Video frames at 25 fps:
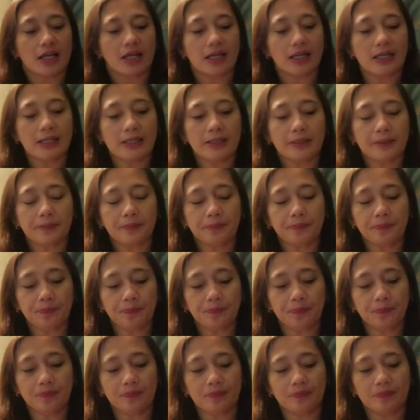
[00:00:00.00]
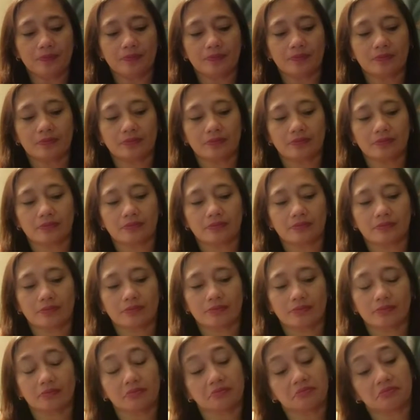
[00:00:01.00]

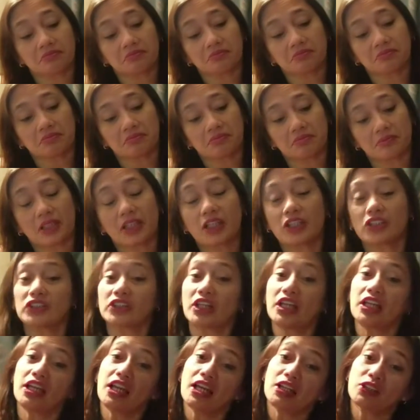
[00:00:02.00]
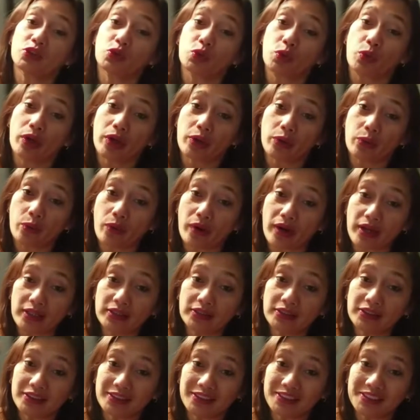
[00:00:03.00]
Because I like to wear
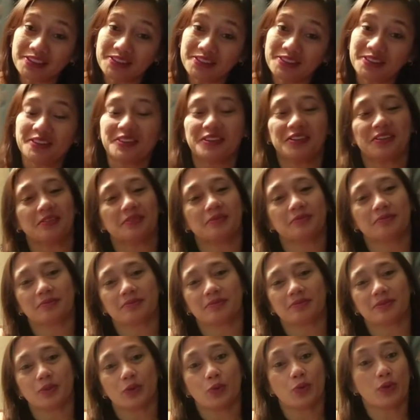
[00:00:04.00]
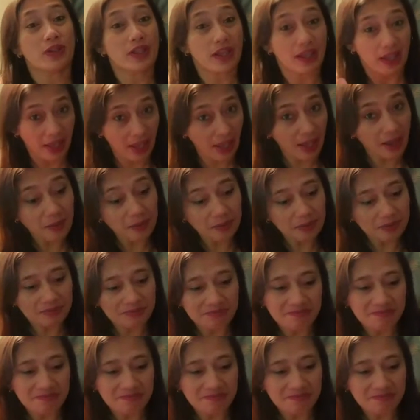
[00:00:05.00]
white with a cap.